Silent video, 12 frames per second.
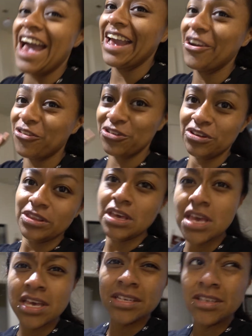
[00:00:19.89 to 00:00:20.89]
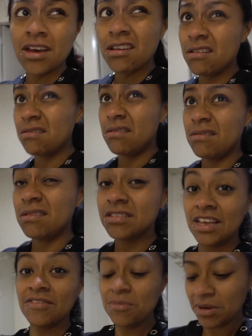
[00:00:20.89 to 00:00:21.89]
I ordered this on
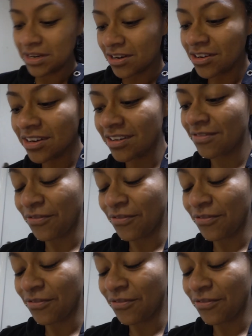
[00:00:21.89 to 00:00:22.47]
Cyber Monday.